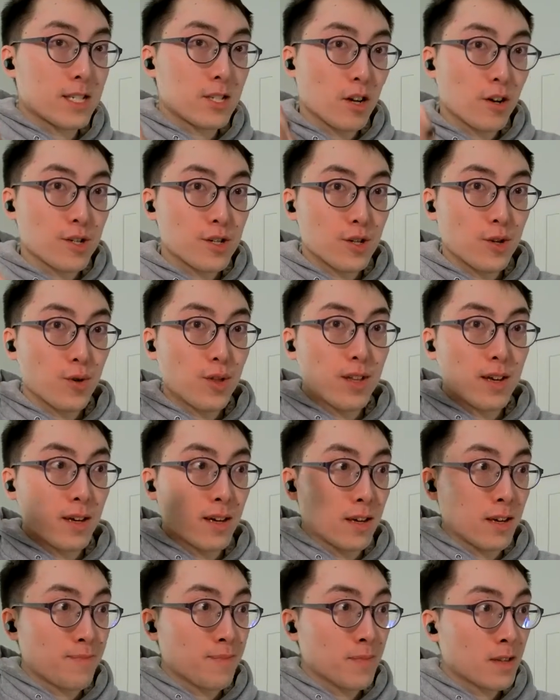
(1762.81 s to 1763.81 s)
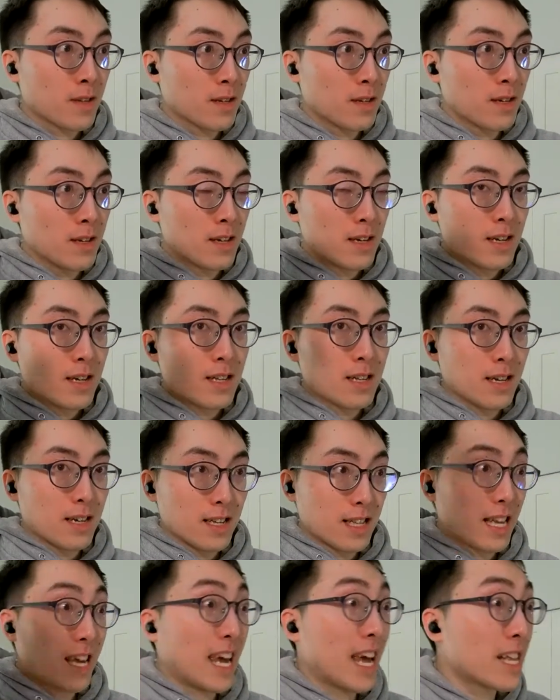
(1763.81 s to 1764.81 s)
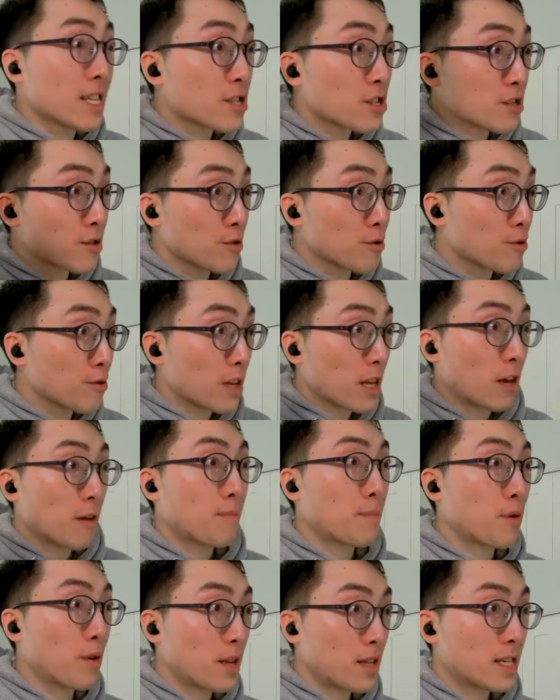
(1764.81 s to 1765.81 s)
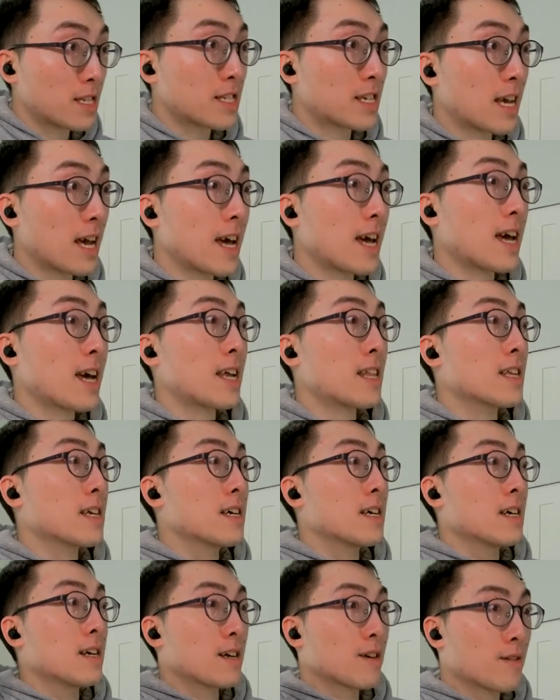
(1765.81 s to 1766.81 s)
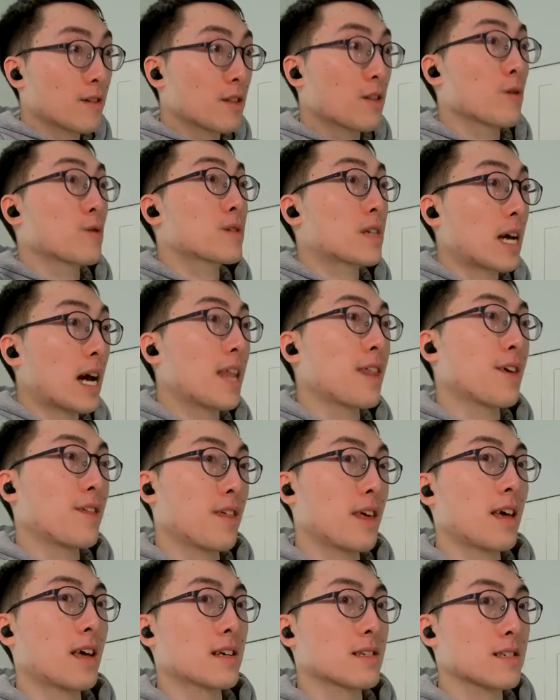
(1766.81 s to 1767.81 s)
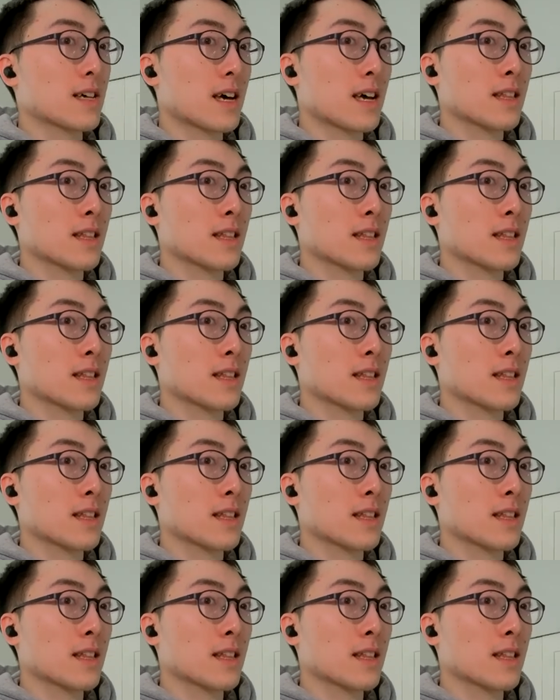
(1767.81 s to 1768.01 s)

It's also the the the insole that you put in the skate, those kind of things.